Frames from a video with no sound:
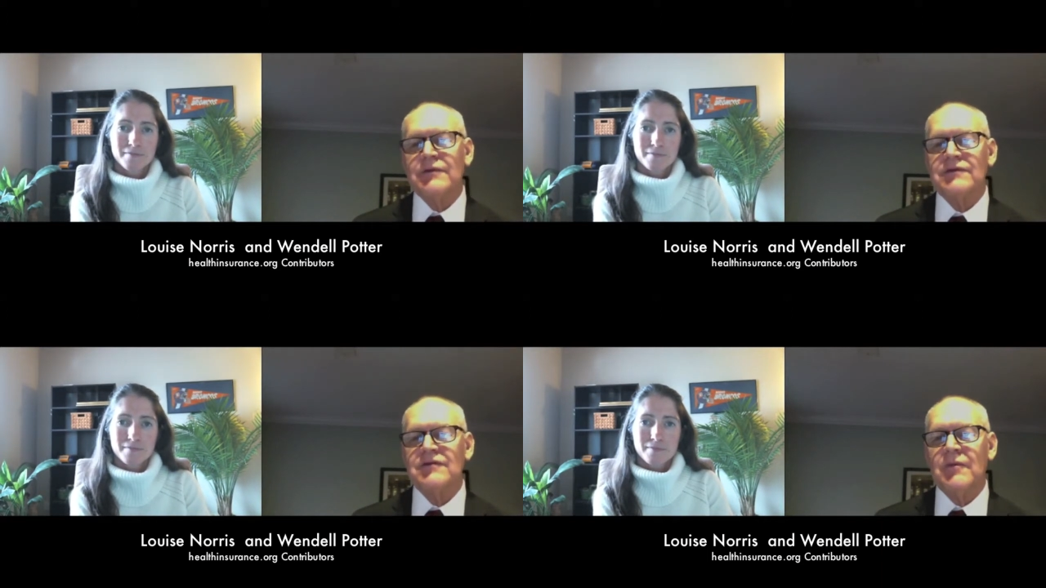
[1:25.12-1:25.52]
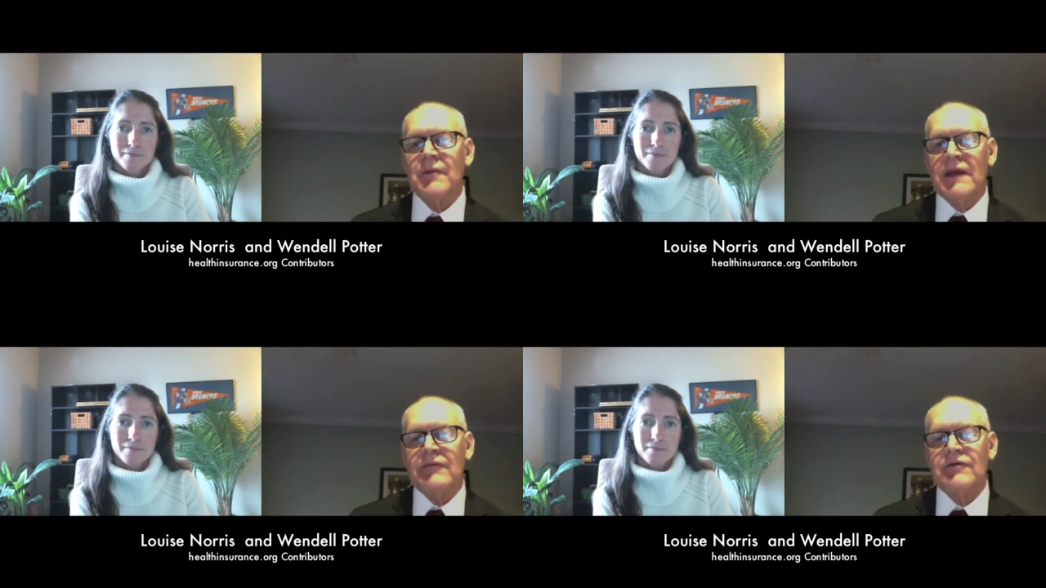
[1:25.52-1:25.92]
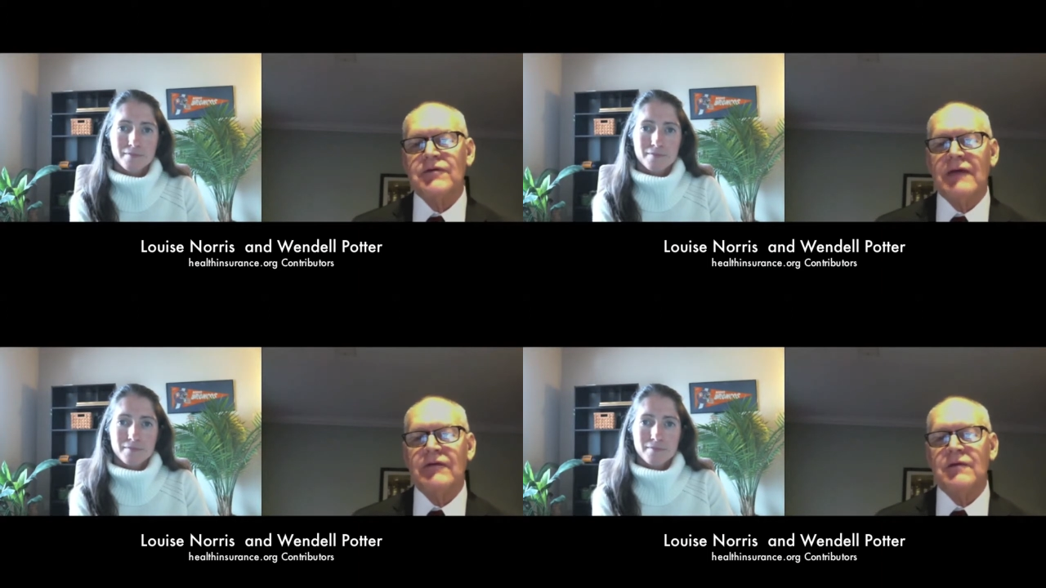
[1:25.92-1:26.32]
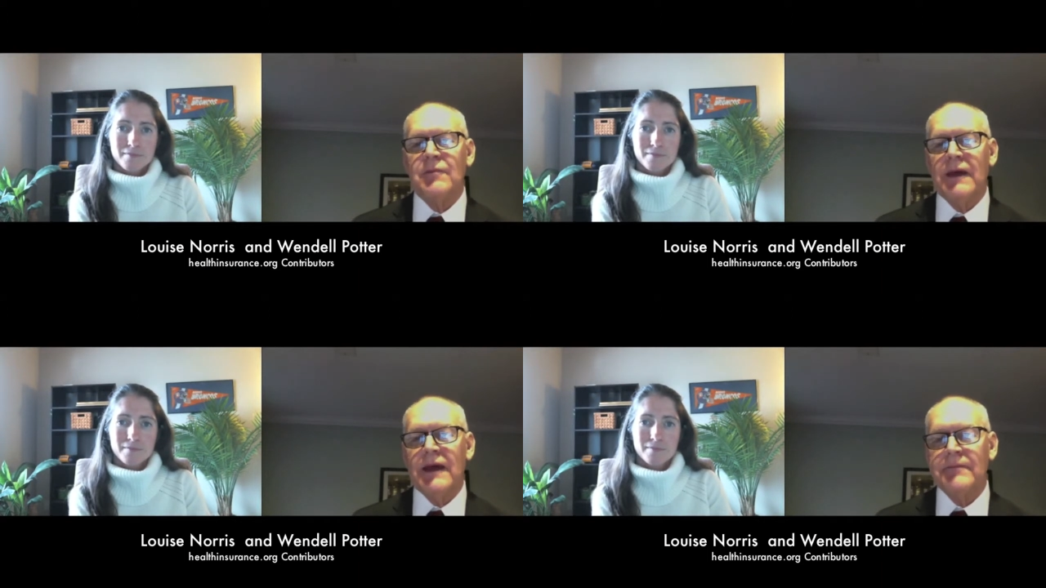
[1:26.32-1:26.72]
Speaker 1: that so many of us are having to
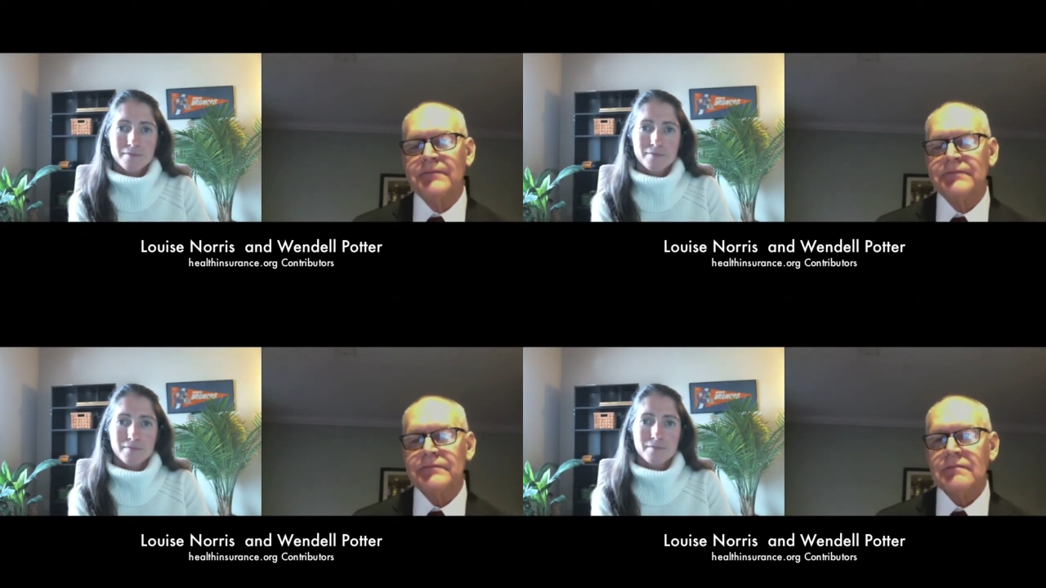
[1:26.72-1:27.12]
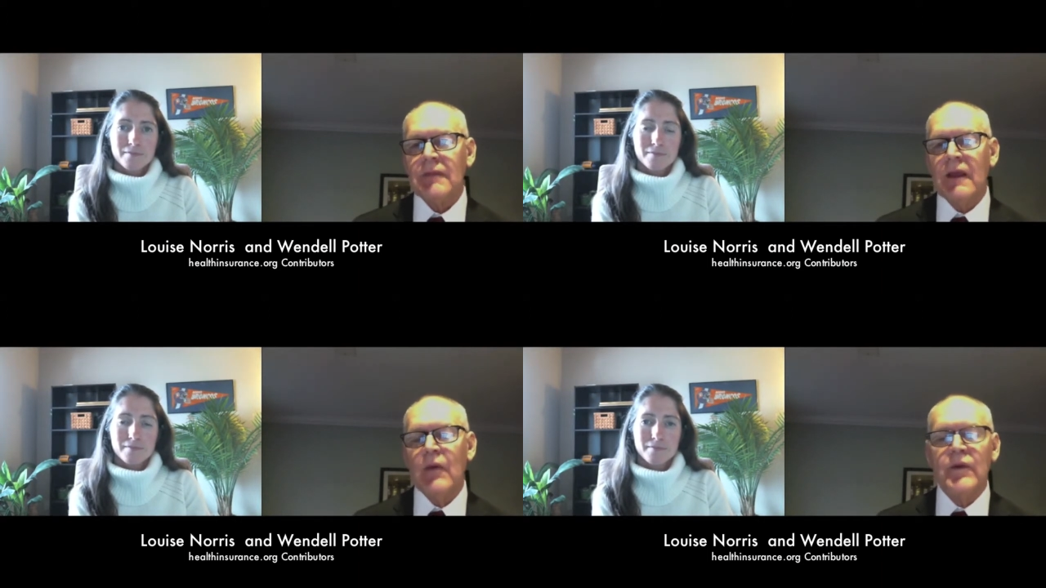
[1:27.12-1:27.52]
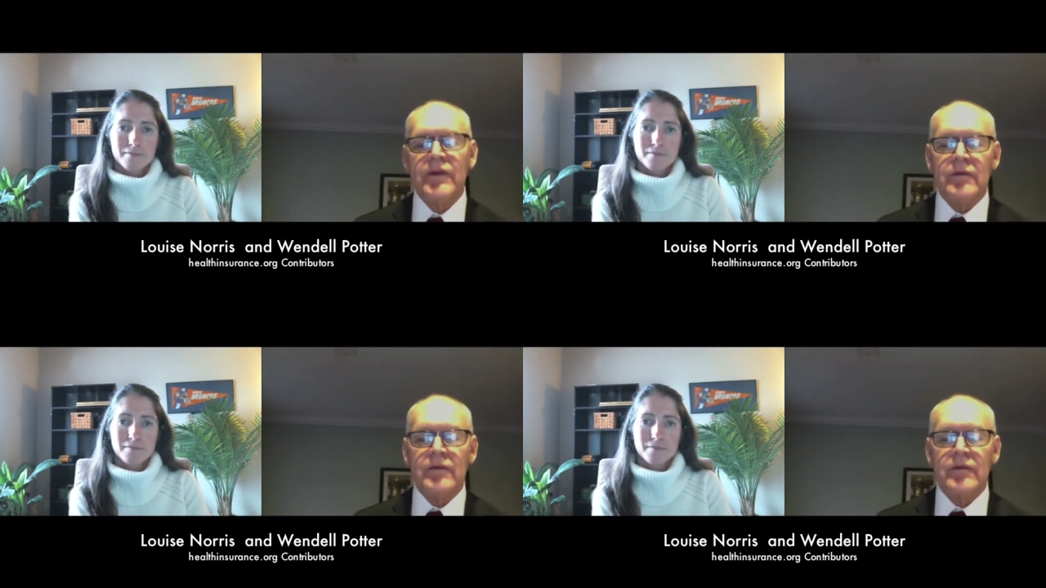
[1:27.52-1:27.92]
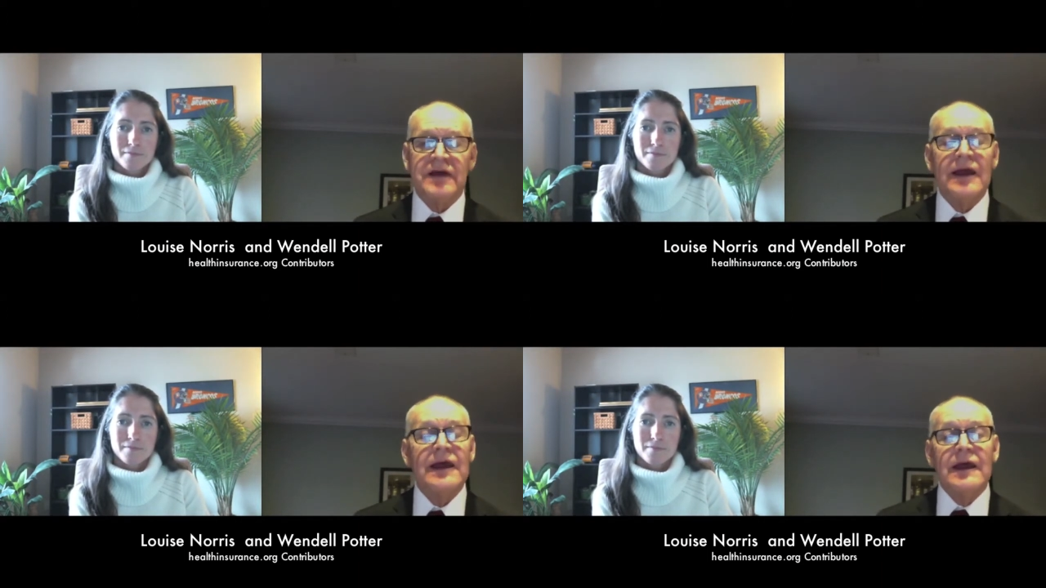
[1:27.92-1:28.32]
pay. And one of the reasons
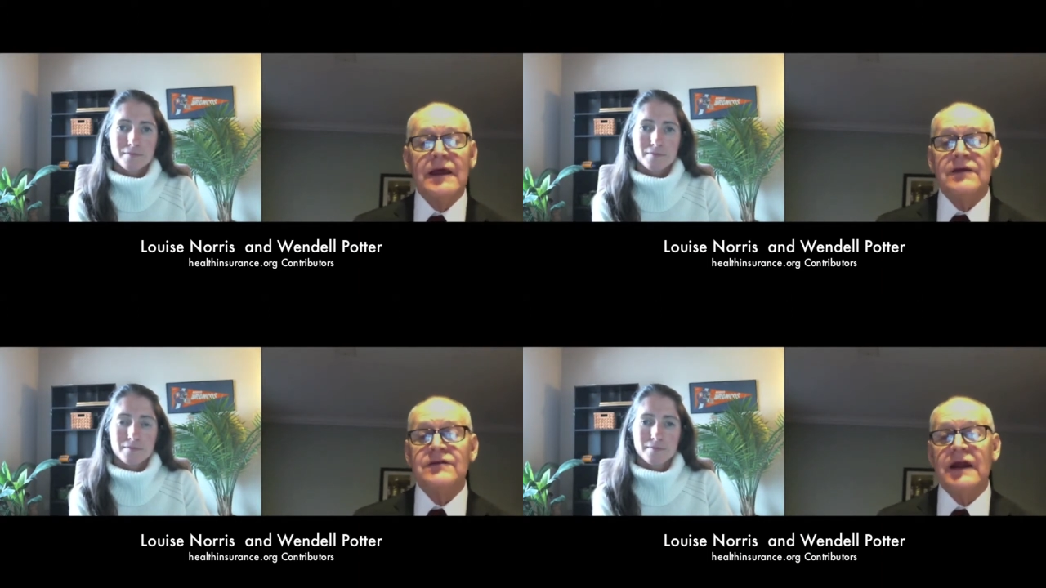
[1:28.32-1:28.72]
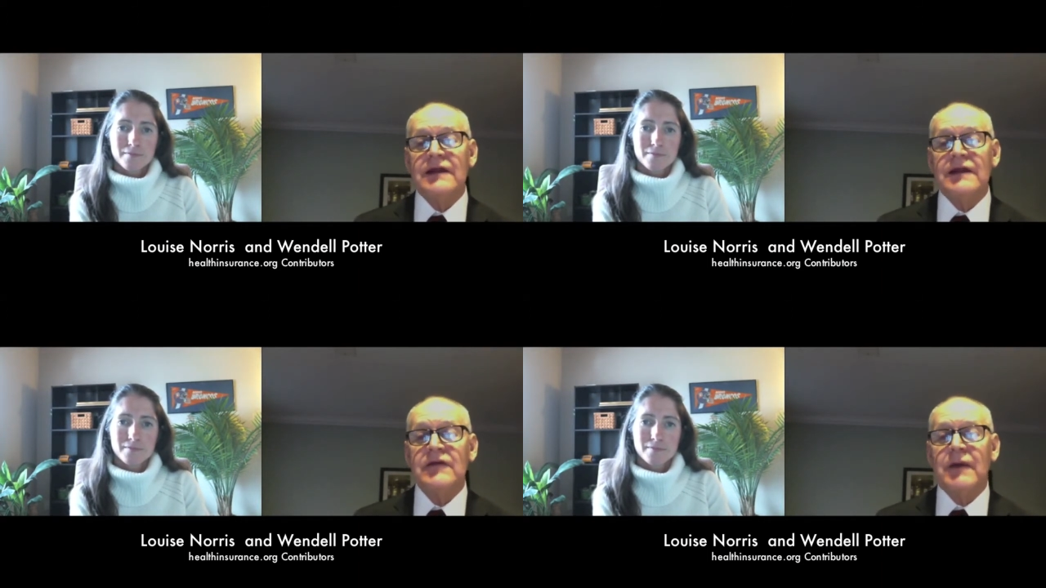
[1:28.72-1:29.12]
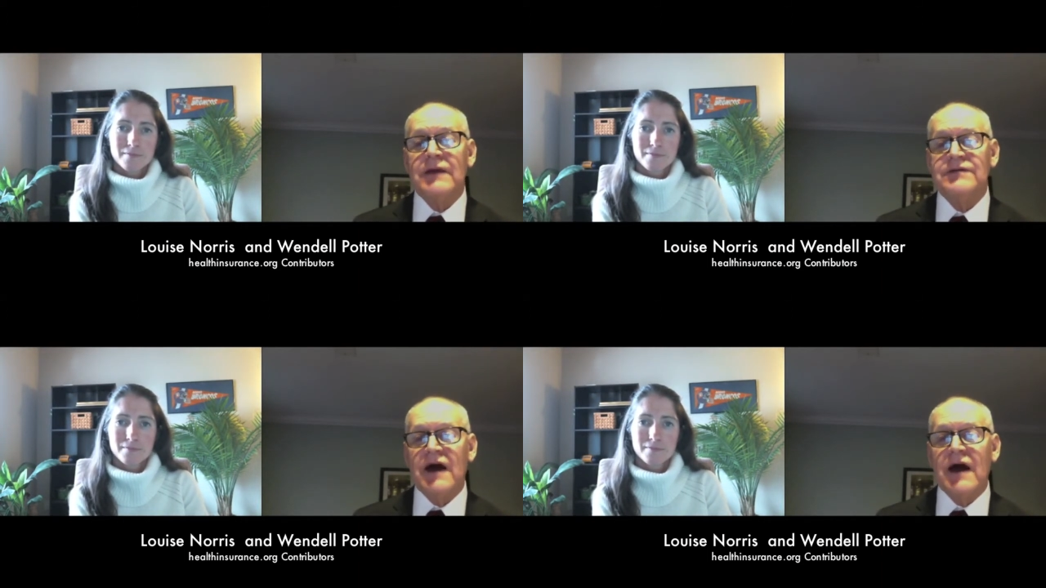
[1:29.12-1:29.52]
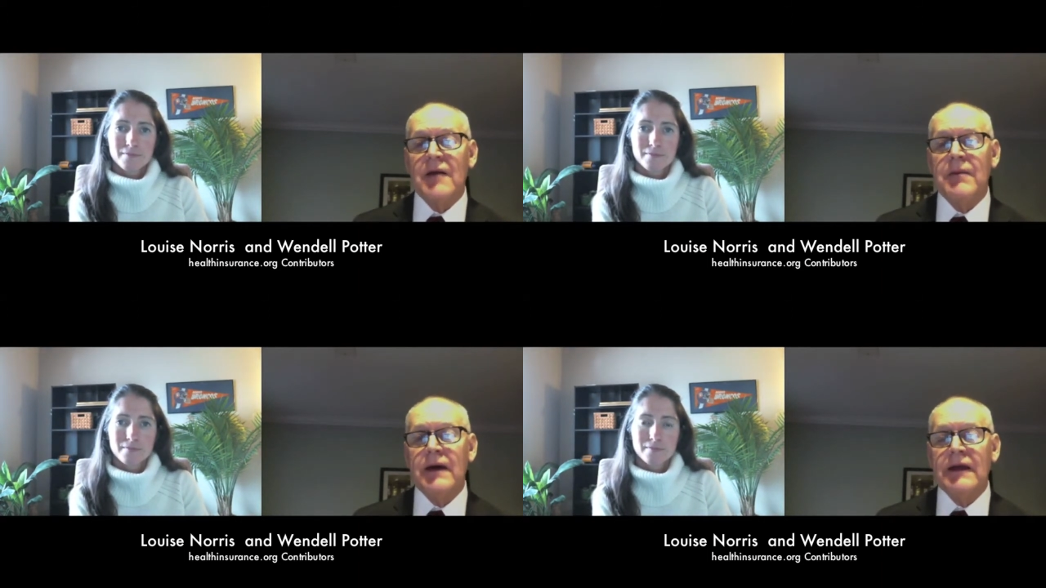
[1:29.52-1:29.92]
I decided to leave my job
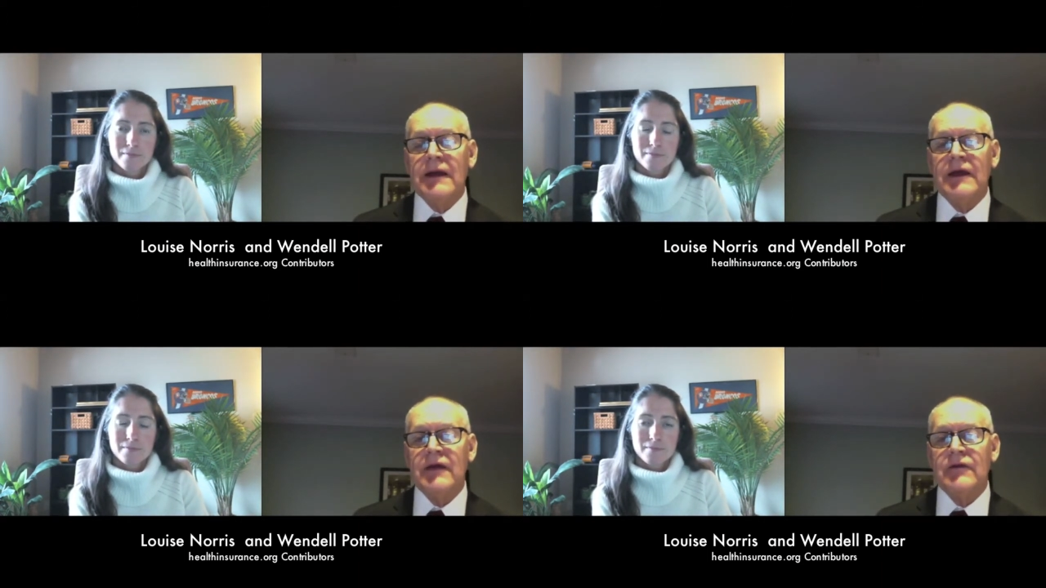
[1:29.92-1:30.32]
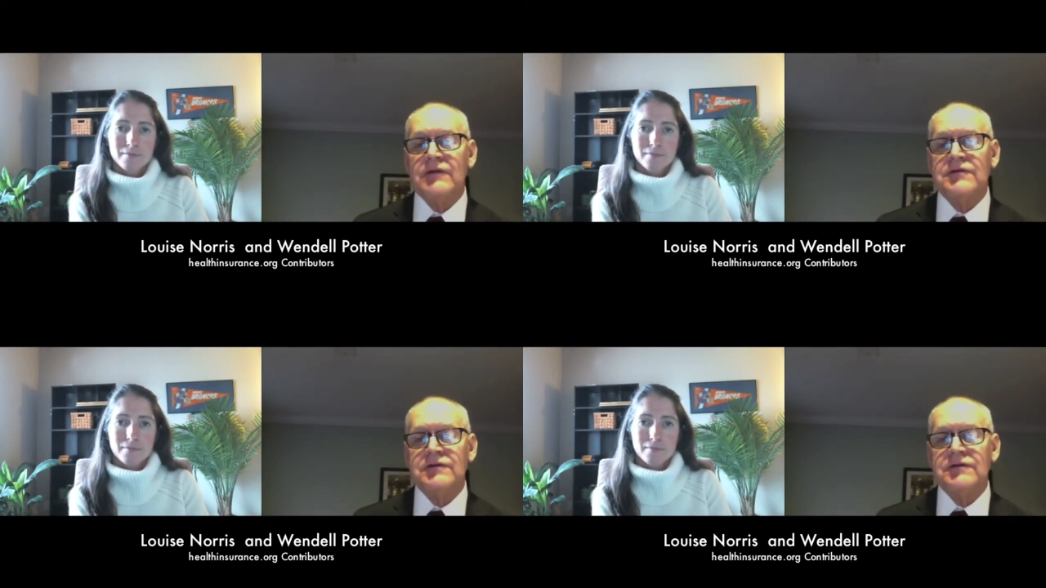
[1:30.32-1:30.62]
in the health insurance